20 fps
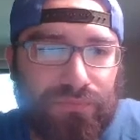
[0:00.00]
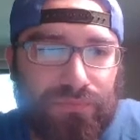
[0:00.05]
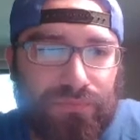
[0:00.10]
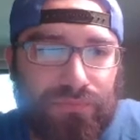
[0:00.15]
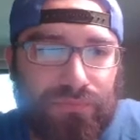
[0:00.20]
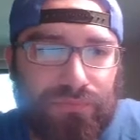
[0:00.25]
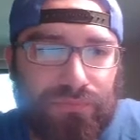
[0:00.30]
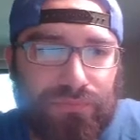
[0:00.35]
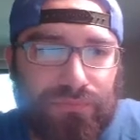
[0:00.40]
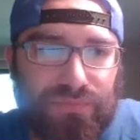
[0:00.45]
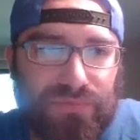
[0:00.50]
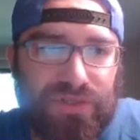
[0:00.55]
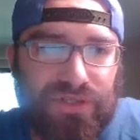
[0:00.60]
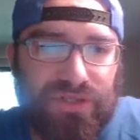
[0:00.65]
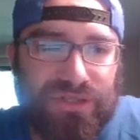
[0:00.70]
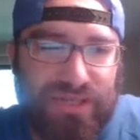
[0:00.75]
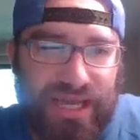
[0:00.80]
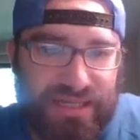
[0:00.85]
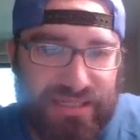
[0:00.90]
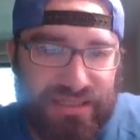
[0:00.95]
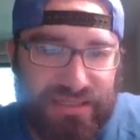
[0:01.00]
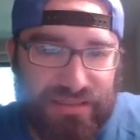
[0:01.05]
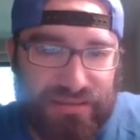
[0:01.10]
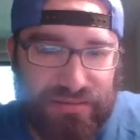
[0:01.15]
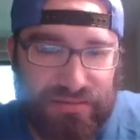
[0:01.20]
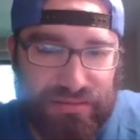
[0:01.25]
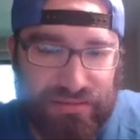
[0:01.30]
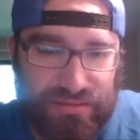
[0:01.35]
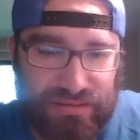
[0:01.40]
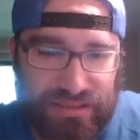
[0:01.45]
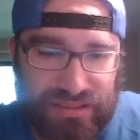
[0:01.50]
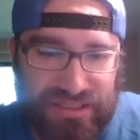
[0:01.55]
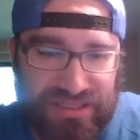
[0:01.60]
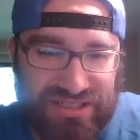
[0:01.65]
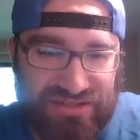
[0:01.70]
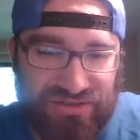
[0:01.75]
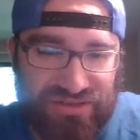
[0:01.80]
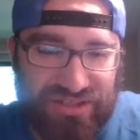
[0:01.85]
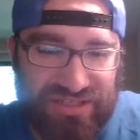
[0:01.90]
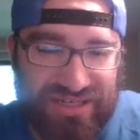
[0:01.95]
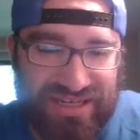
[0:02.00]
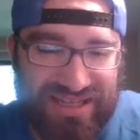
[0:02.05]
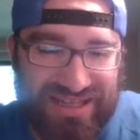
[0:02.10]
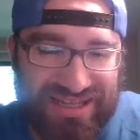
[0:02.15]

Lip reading: just hasn't. It's still sitting at like